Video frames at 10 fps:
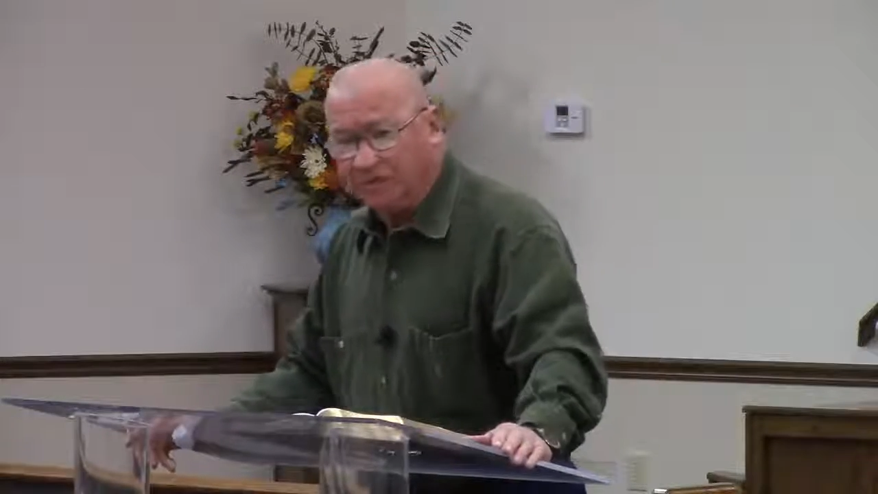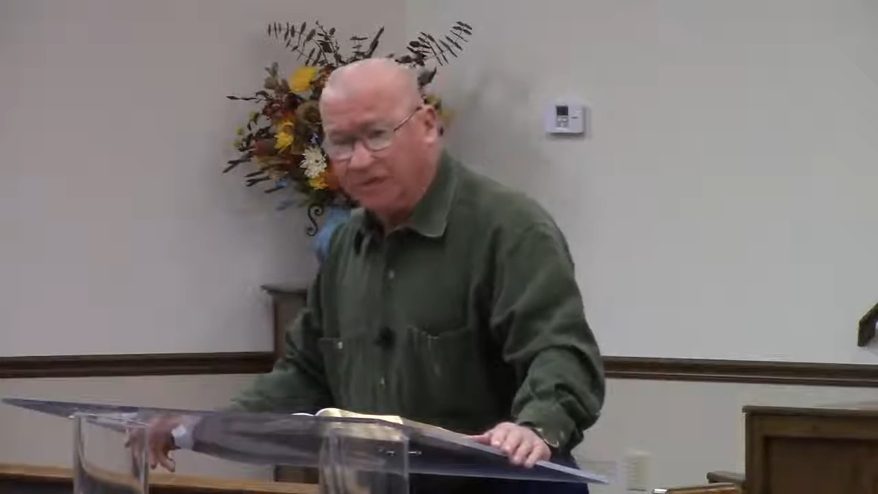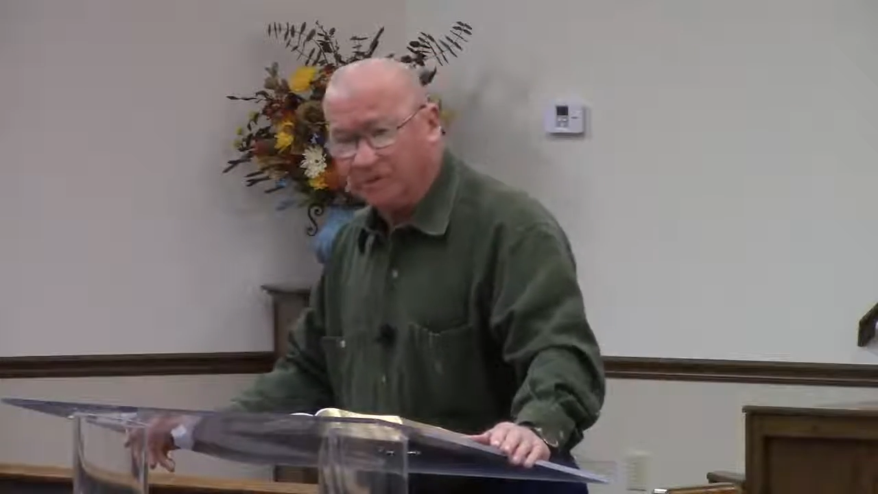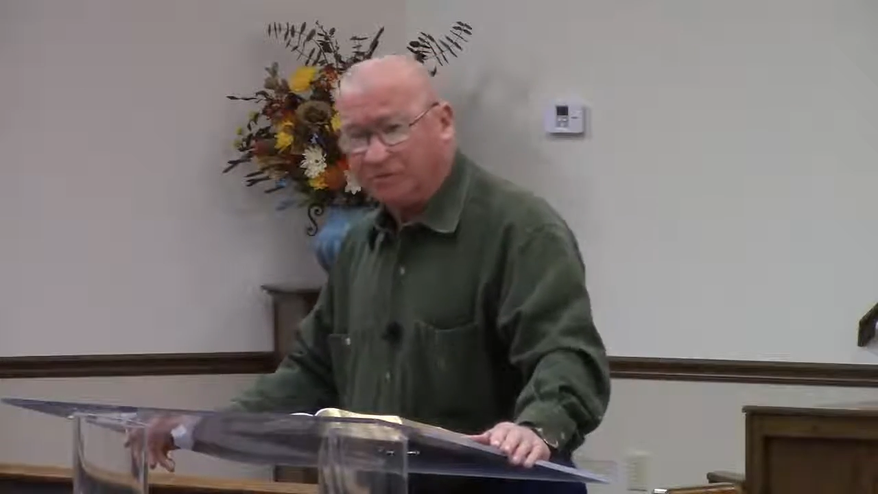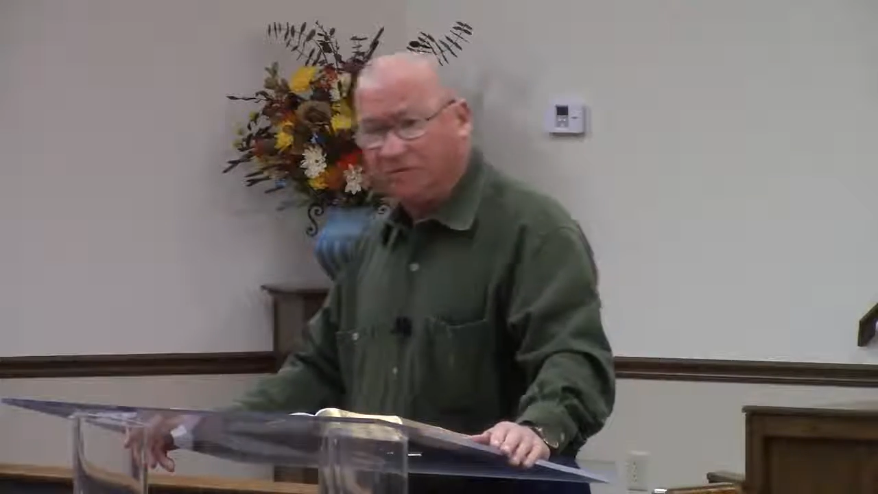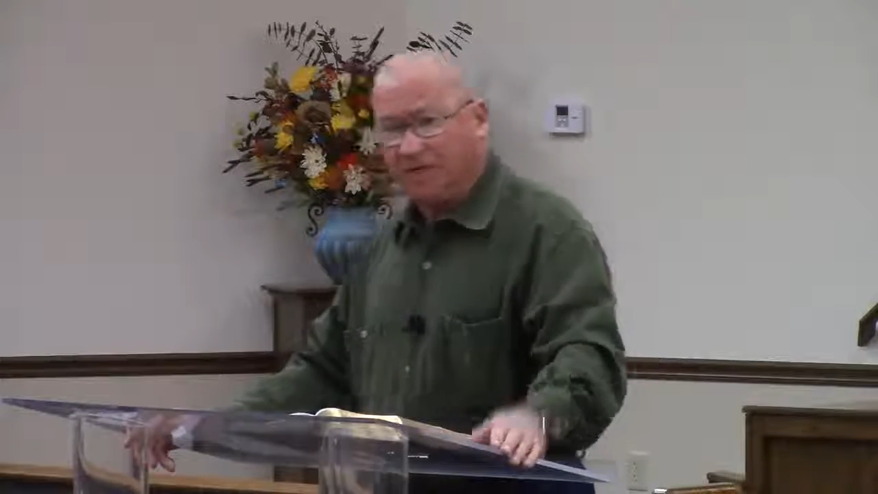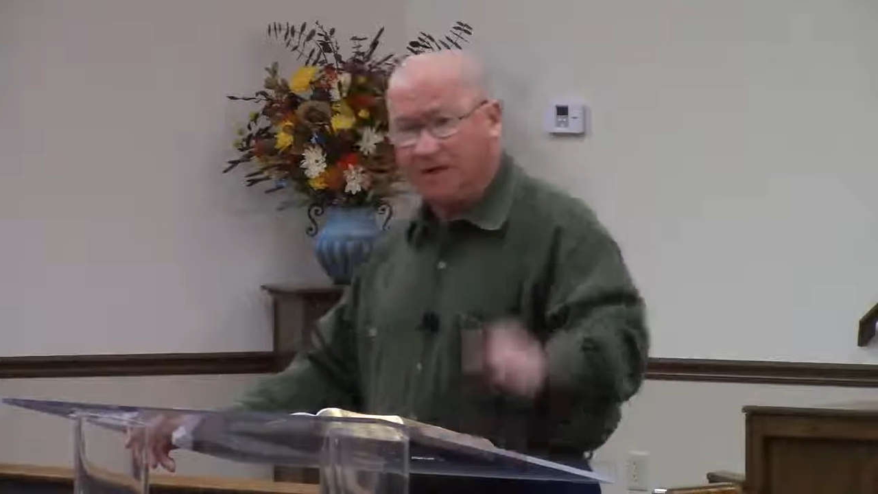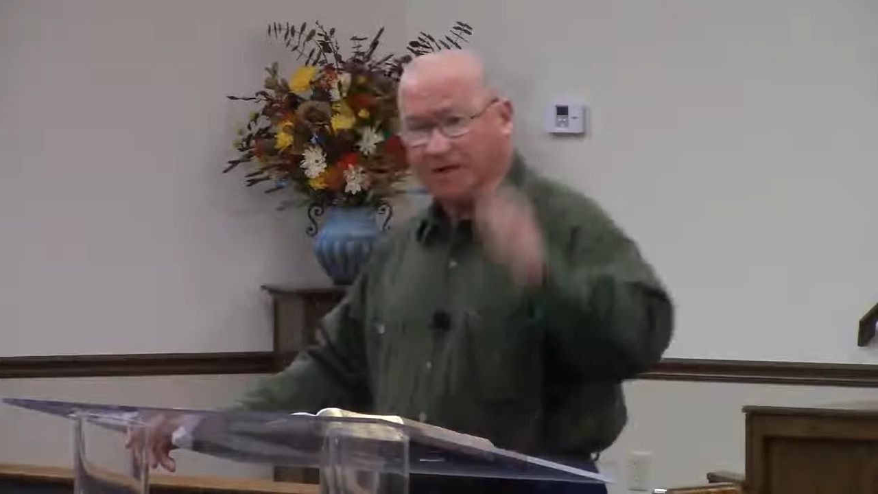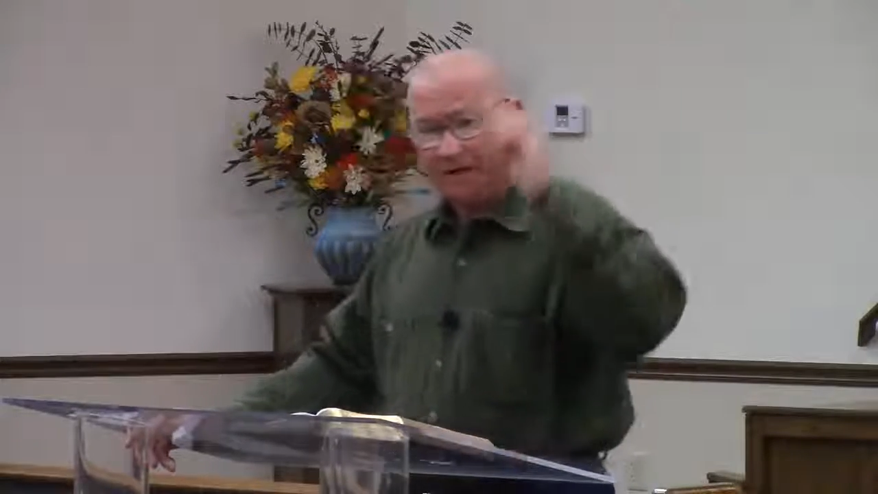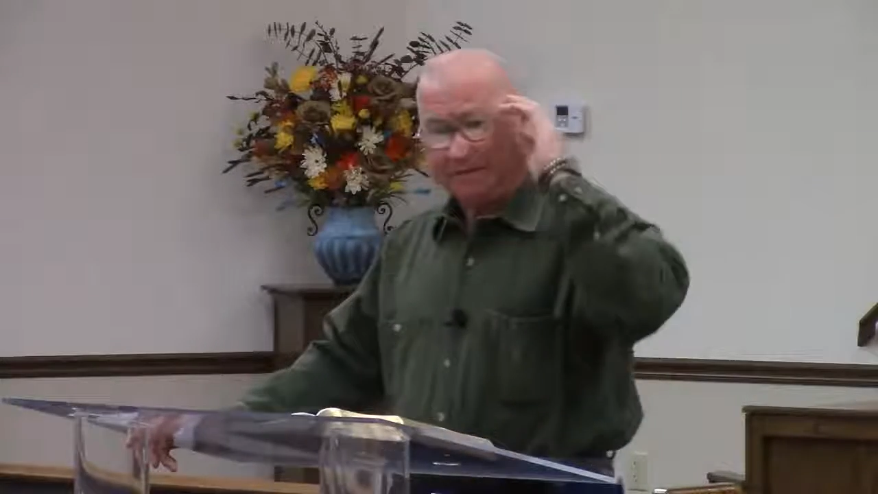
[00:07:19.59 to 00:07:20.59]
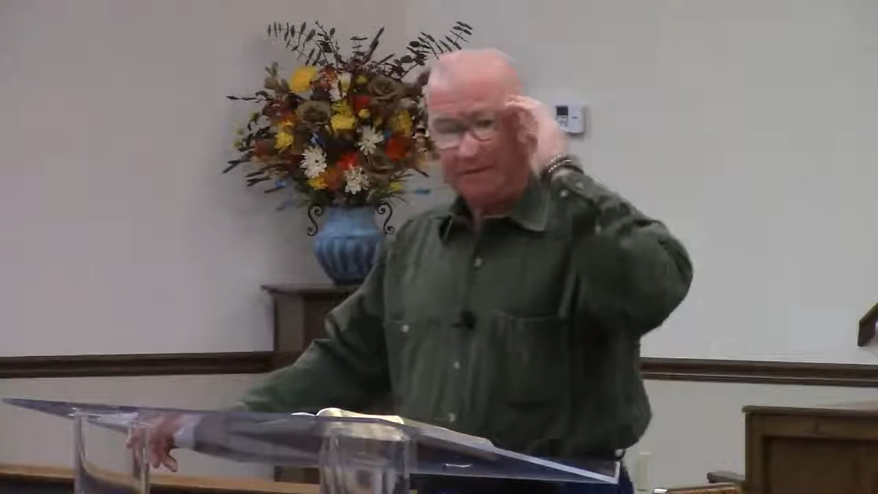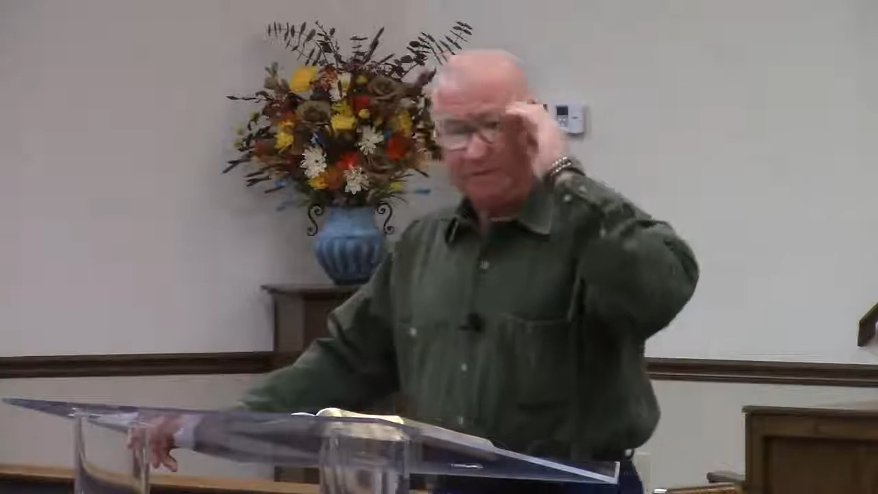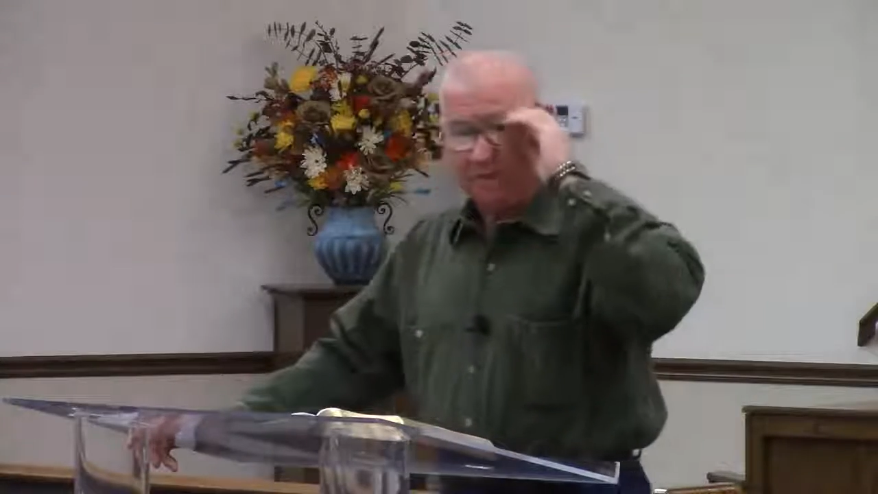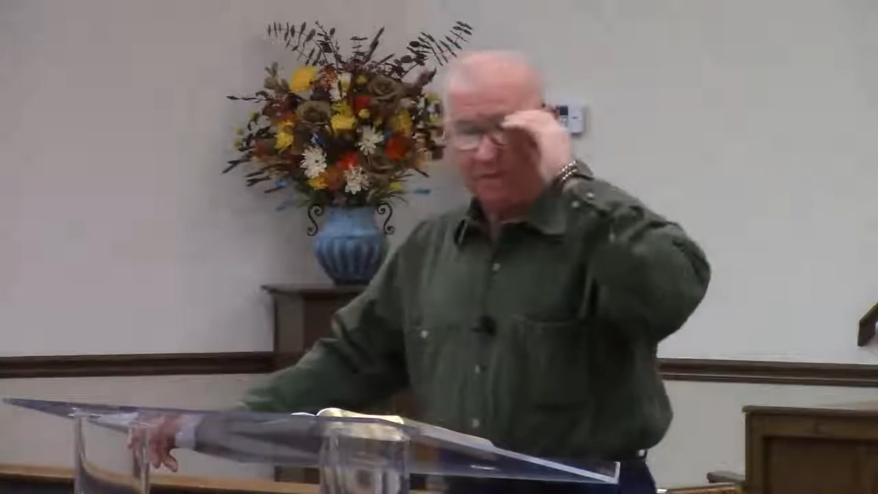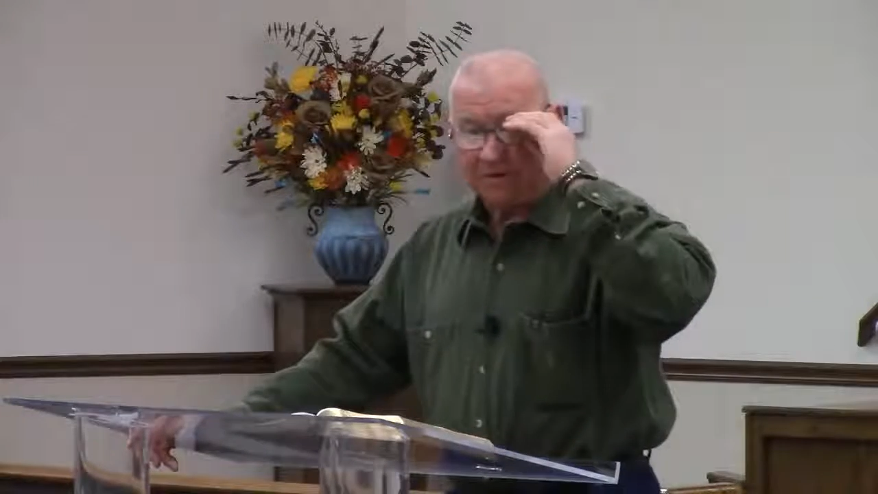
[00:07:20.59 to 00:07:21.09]
There was one down
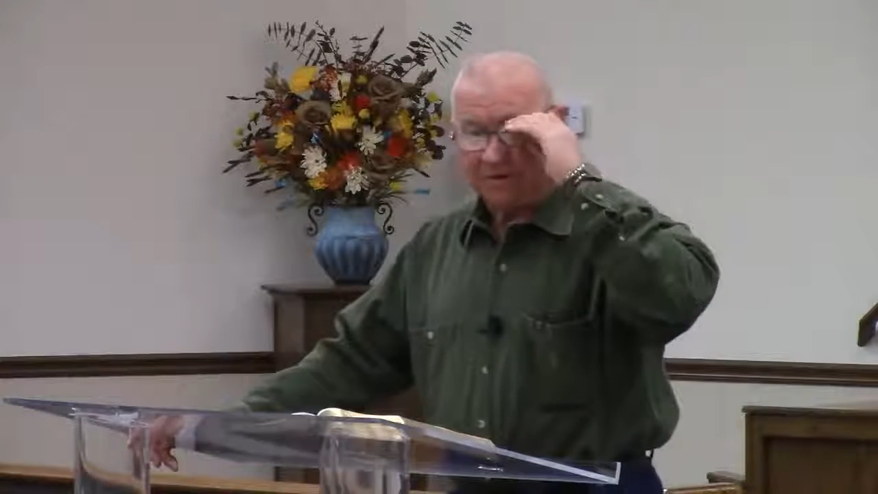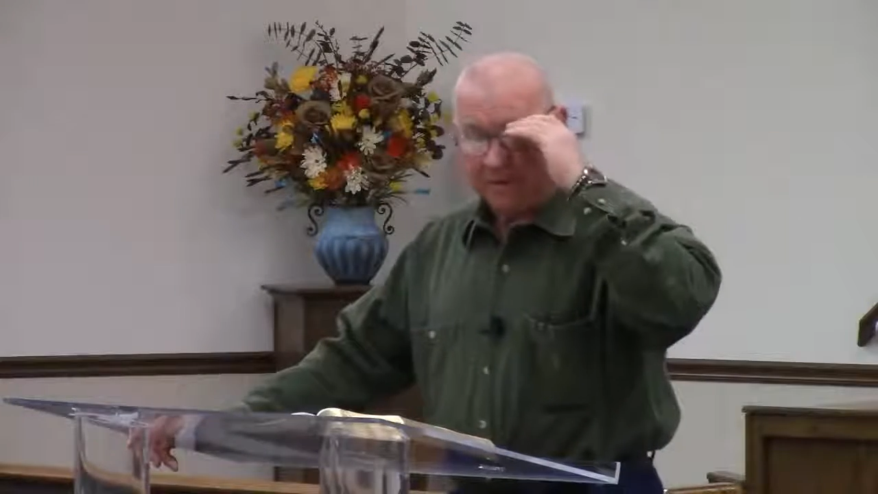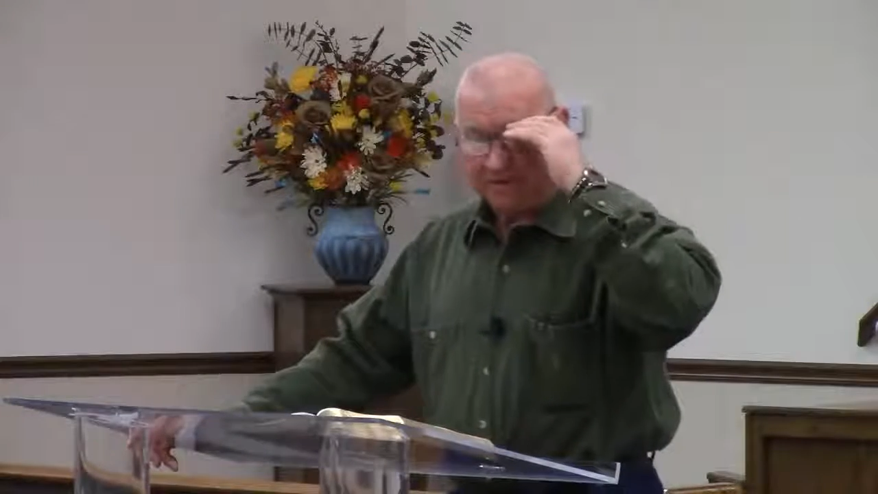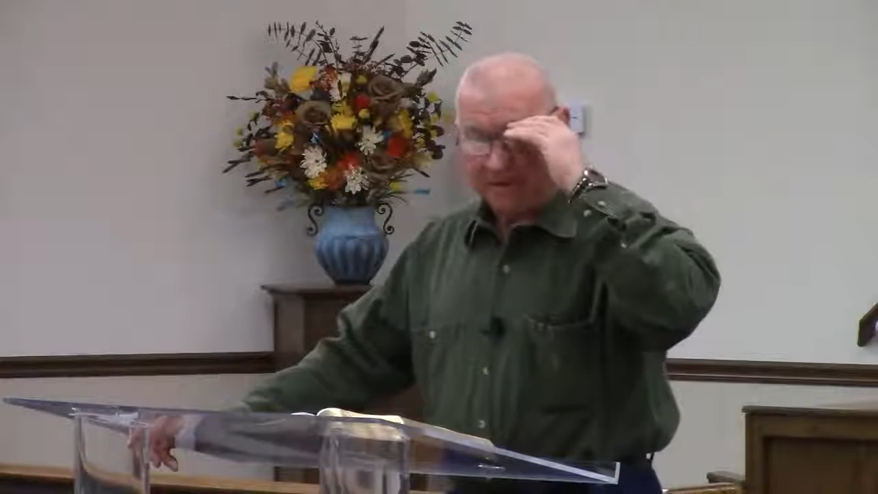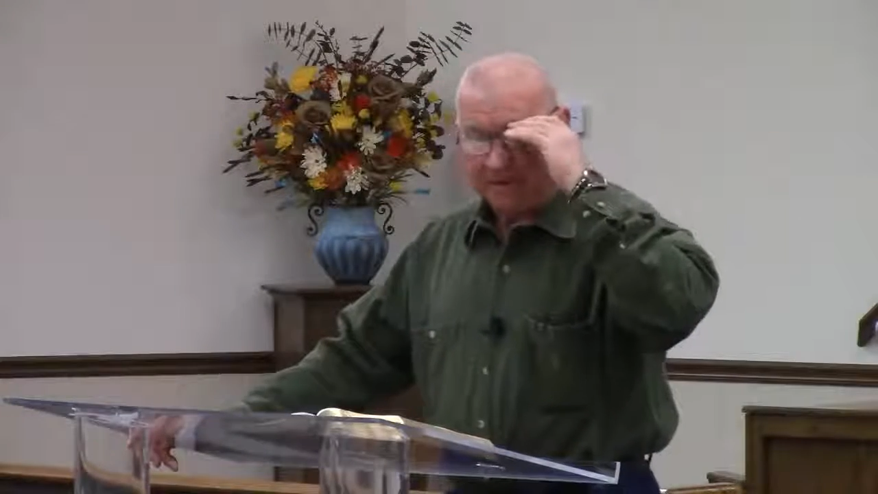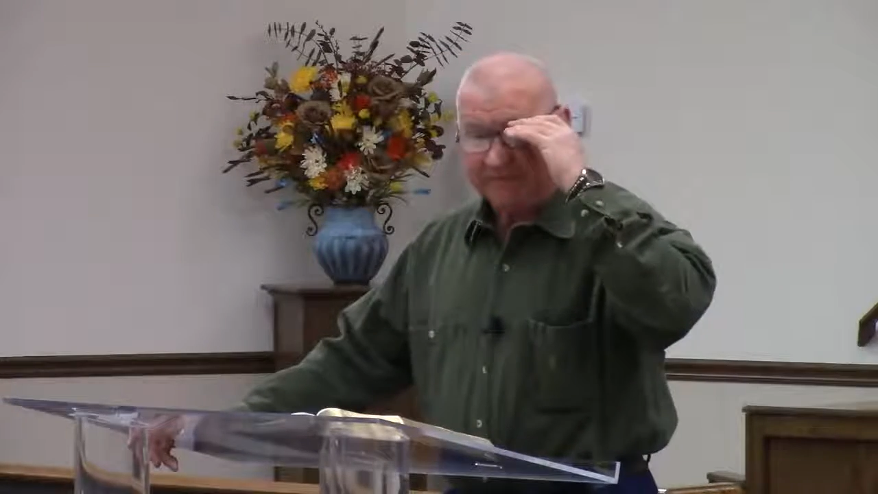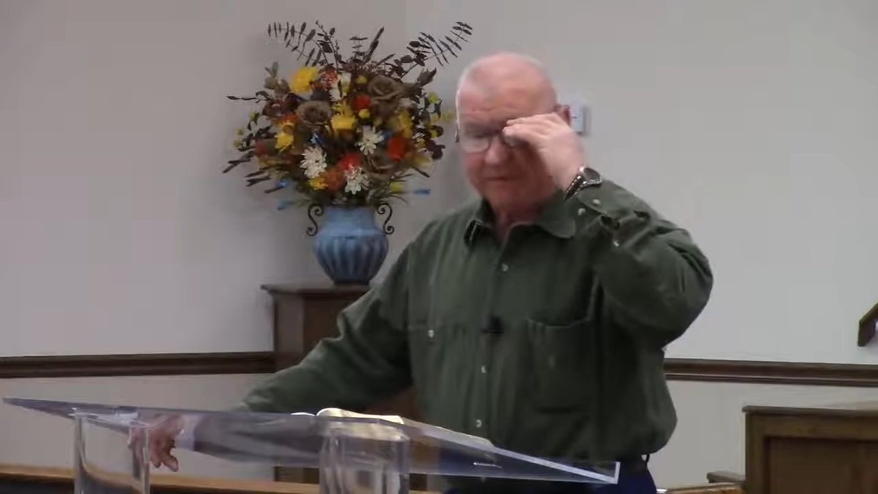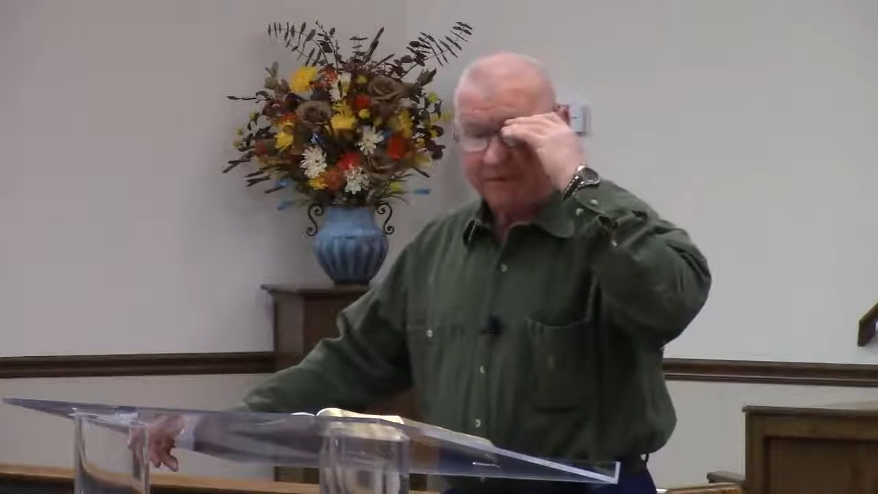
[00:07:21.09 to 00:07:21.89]
where I worked at ABF in the